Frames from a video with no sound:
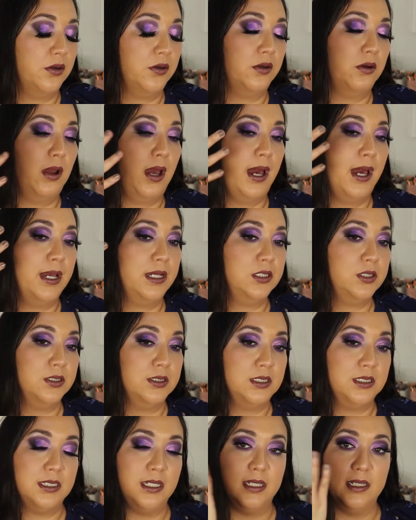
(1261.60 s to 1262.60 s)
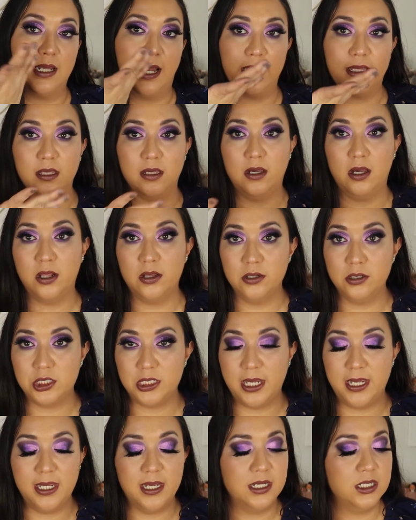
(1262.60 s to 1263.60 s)
turn your eyes, you can see like the color
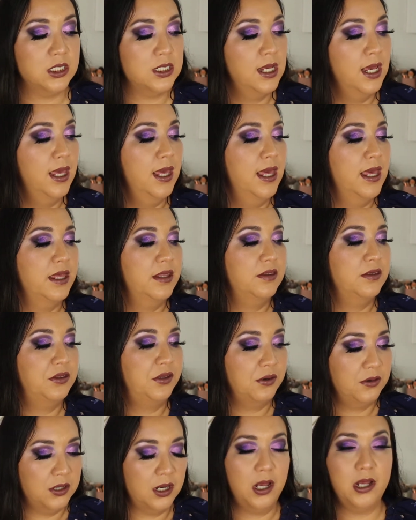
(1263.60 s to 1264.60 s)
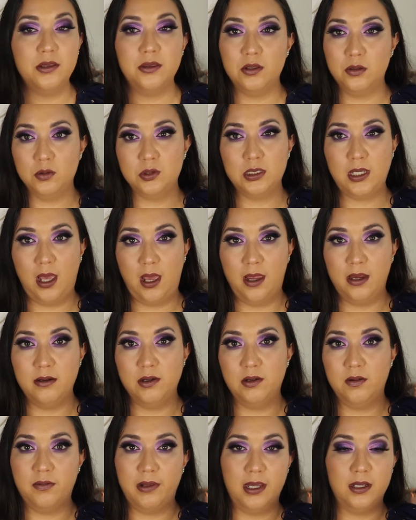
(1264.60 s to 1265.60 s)
change, they're not those kind
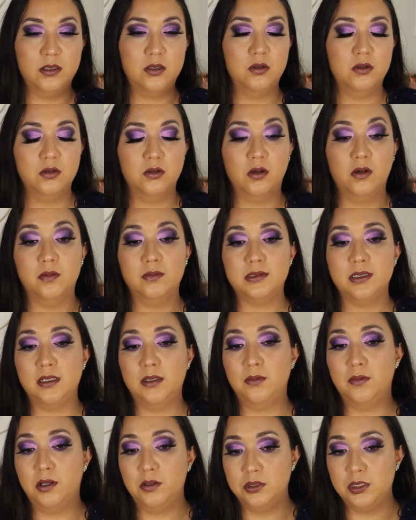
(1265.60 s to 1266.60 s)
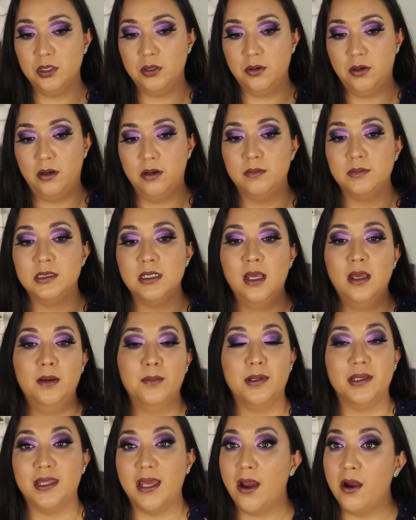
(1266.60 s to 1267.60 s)
of like dual chromes and multichromes,
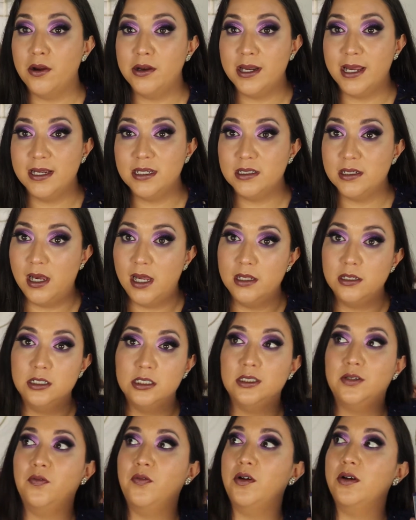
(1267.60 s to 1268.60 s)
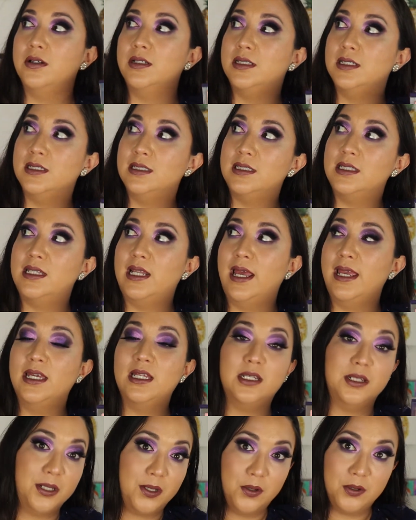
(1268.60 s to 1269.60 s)
but they are $9 versus like
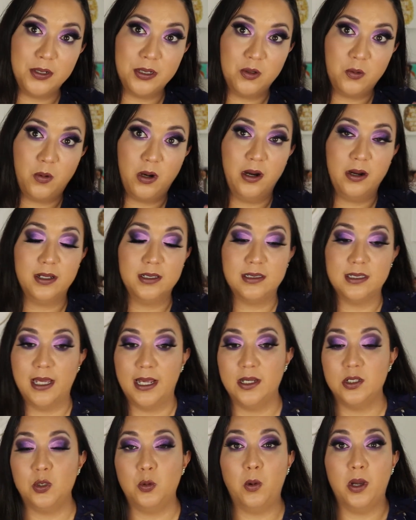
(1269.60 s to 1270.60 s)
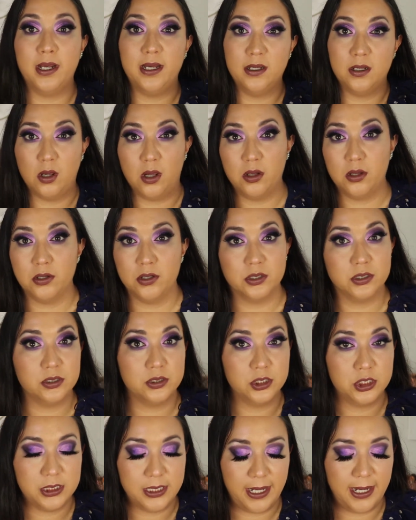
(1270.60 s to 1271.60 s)
Clionadh where it's like $20 a
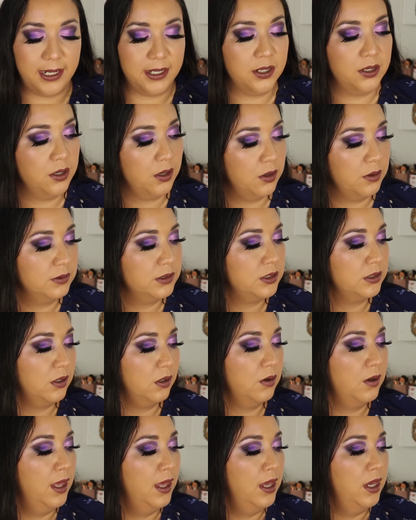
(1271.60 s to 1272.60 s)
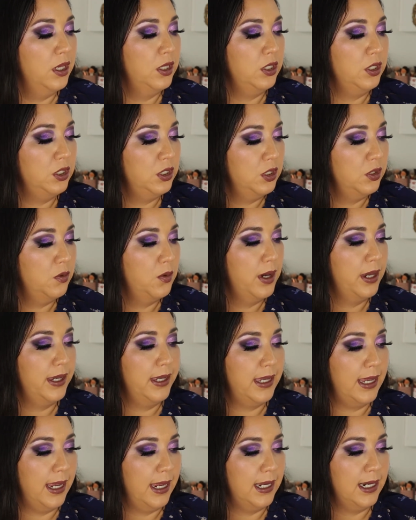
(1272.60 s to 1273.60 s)
shade, you know? So you do
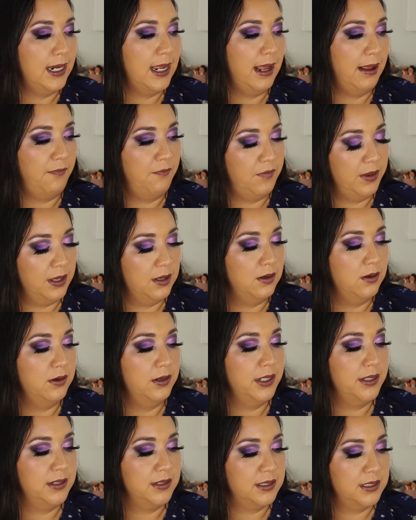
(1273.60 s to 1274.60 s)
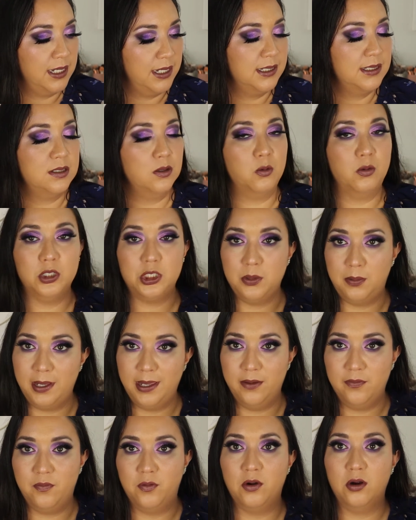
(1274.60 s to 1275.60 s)
get, I feel, in a sense, what you
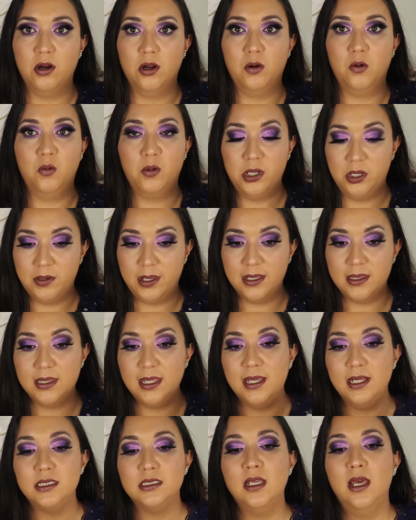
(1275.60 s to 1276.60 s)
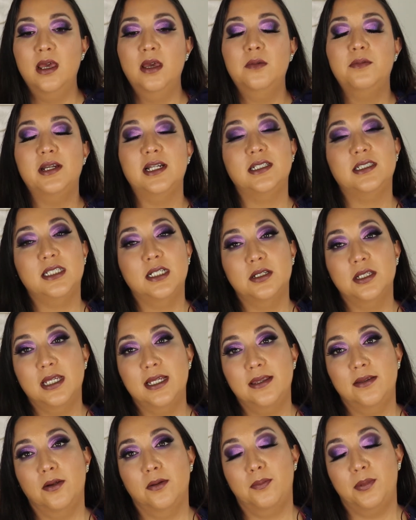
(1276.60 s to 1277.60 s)
pay for when you get these, but I still
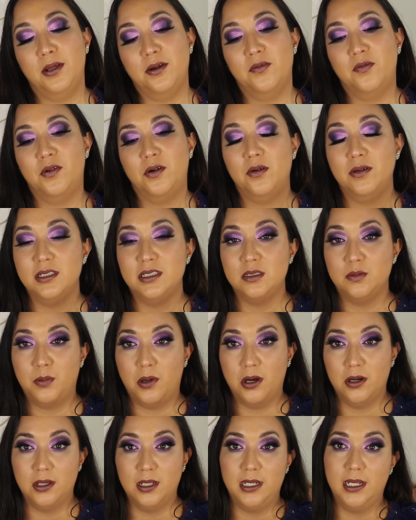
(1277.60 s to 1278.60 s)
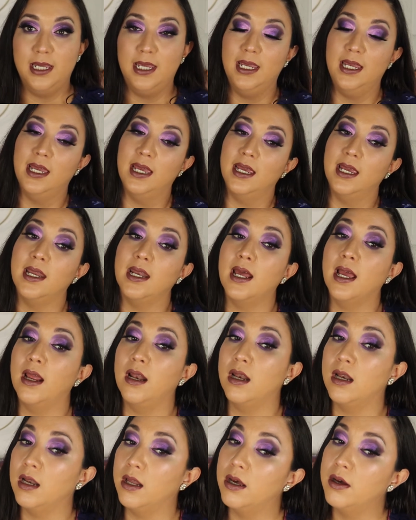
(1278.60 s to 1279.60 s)
think they're beautiful and sparkly and I
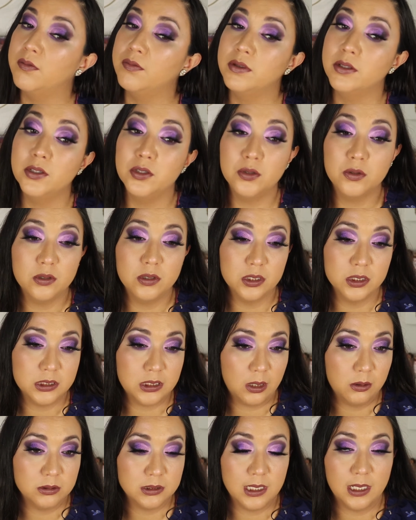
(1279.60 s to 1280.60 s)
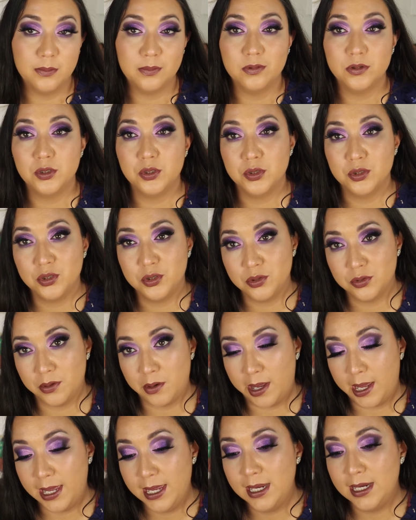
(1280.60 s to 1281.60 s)
love the two looks I was able to
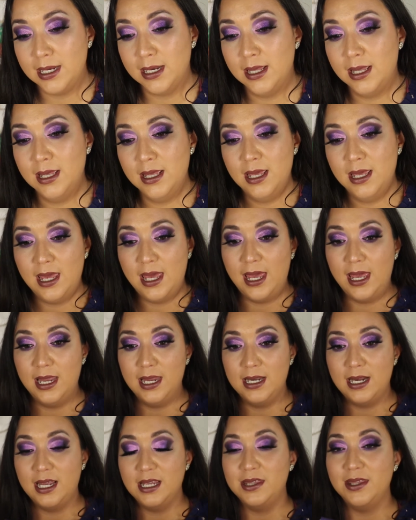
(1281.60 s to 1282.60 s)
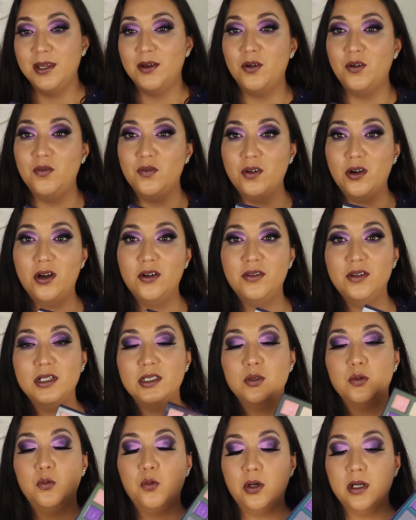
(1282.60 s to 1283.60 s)
create. And I think overall
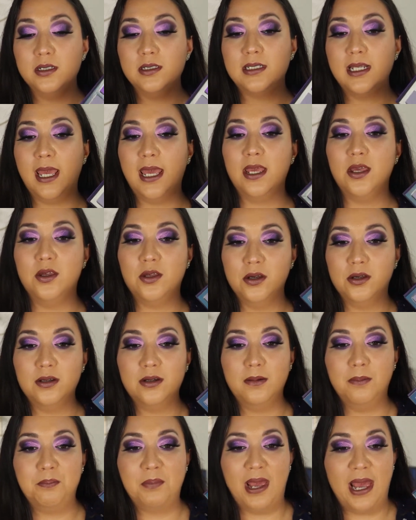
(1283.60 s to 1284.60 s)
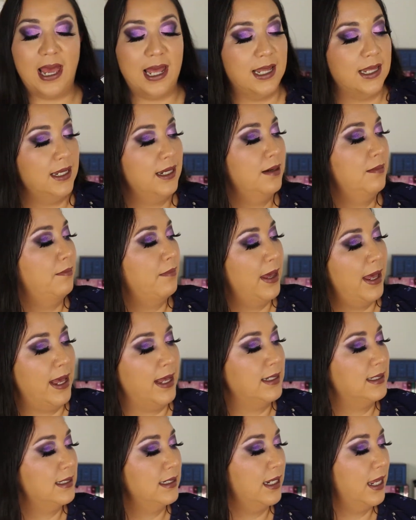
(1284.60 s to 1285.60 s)
this was a good palette,
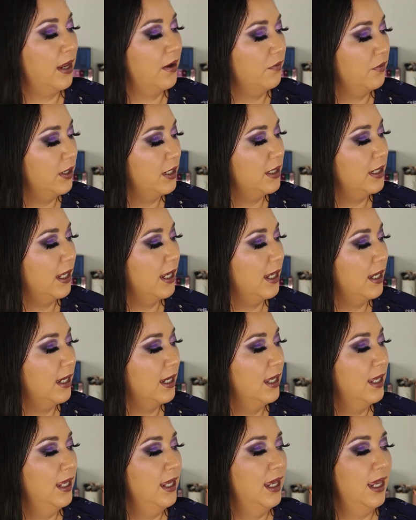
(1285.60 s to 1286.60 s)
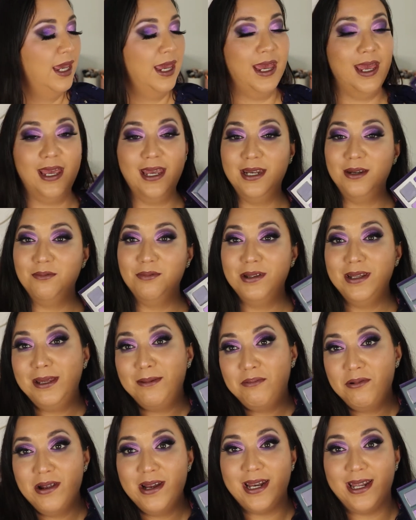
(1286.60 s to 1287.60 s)
mattes and everything and really
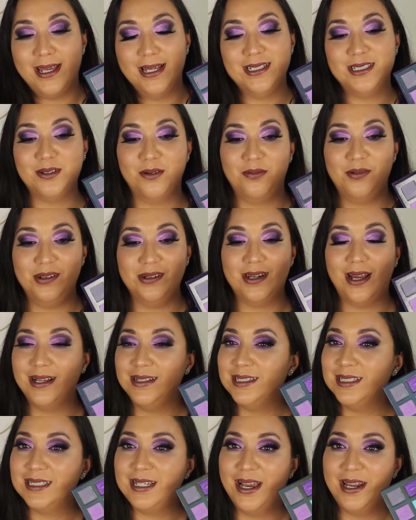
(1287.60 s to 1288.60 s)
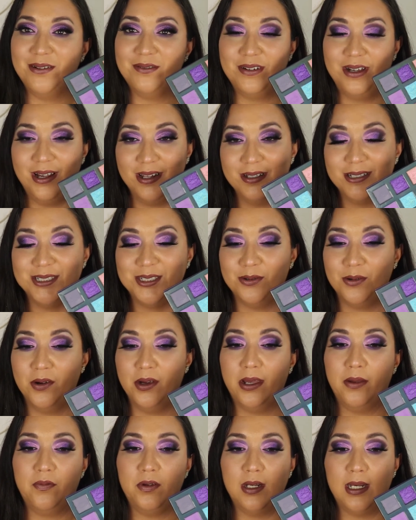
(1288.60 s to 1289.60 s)
pretty. So if you like this kind of color story,
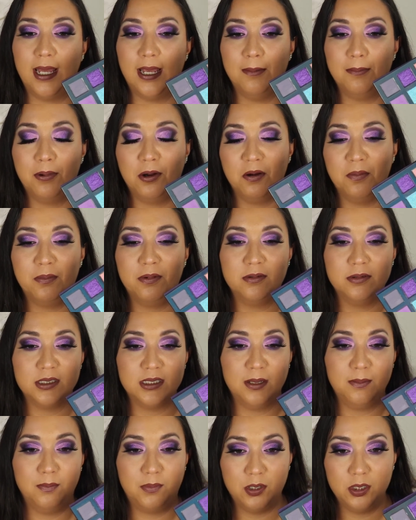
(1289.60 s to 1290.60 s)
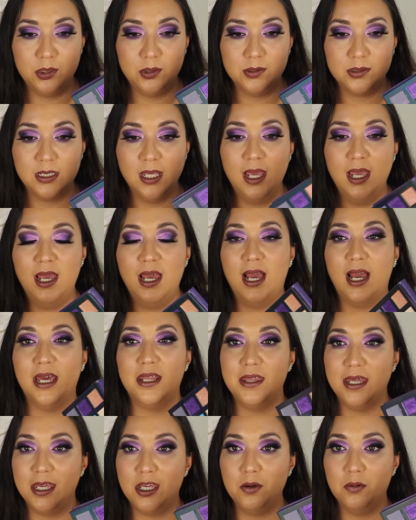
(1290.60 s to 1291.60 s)
if you like purples and blues, I
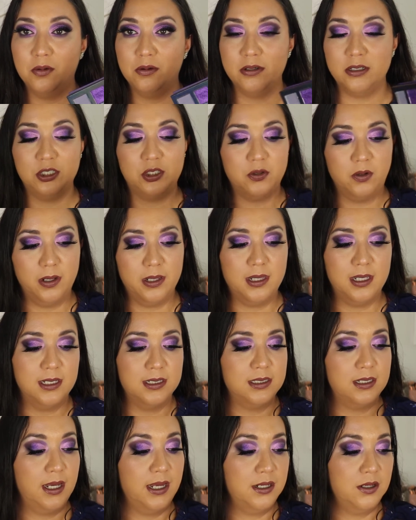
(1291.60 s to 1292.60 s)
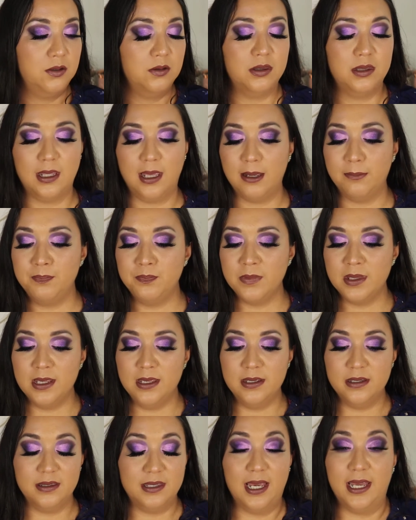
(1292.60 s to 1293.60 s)
think you will enjoy this. I do think
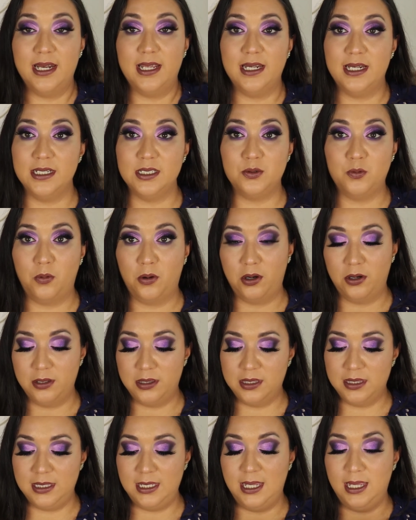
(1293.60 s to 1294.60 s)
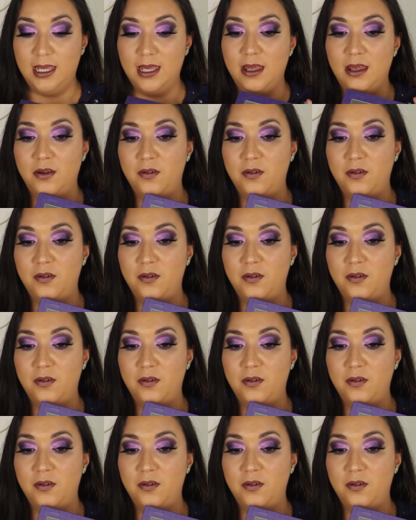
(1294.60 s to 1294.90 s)
that it is worth the